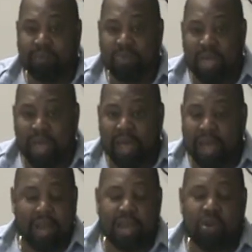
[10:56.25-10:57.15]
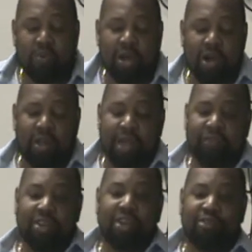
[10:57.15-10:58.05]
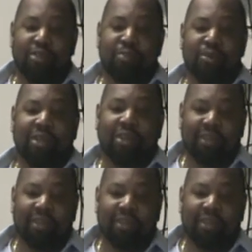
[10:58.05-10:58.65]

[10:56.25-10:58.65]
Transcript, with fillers: All right. And I know we all have a testimony.